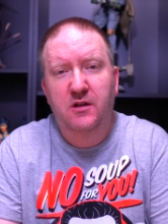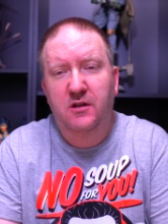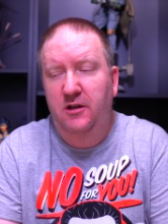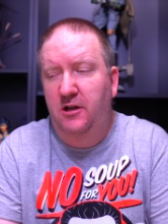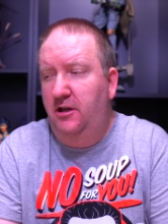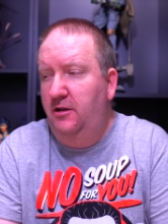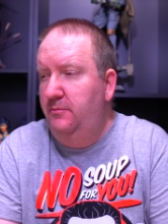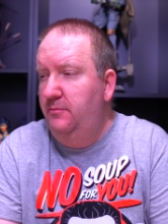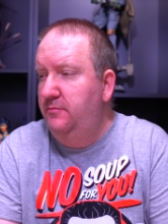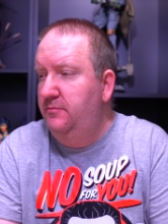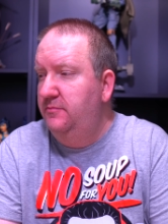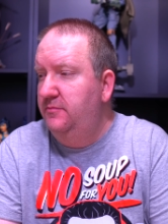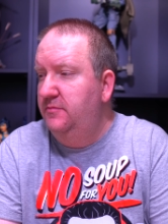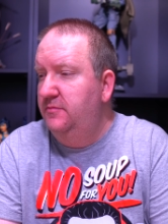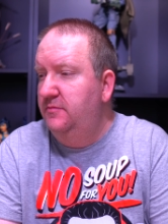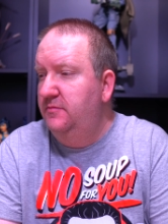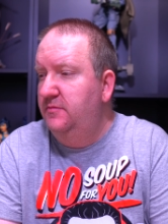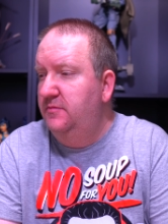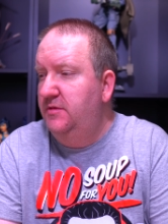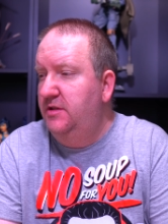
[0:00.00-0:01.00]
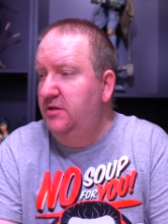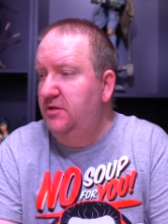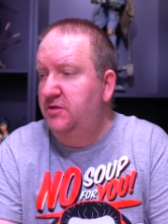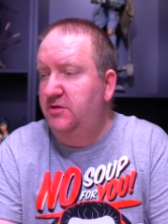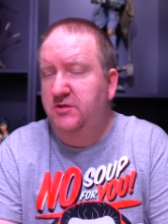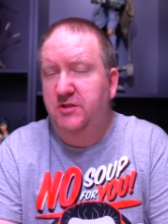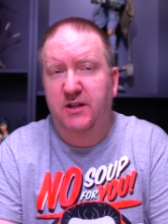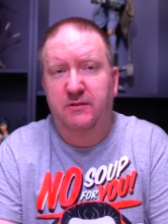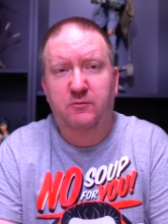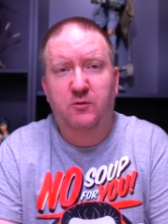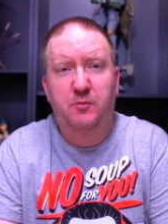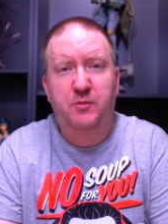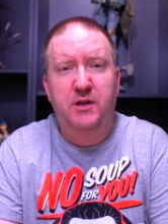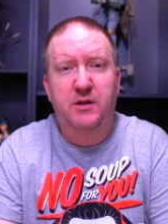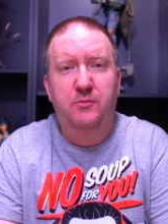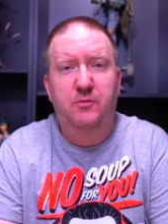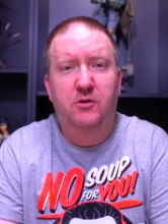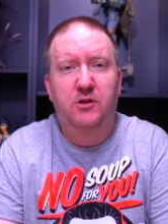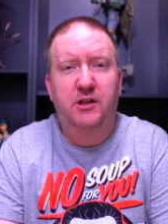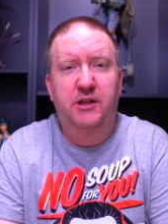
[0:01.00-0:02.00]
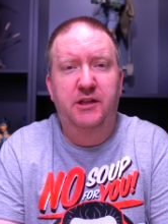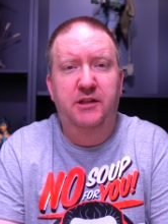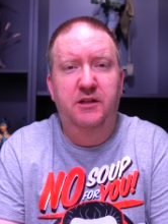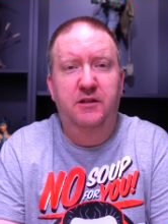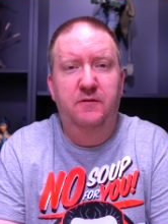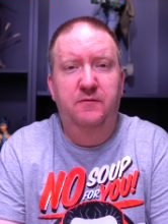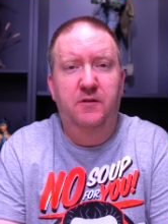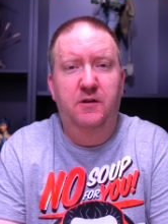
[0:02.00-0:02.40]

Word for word: Um, there's several people in the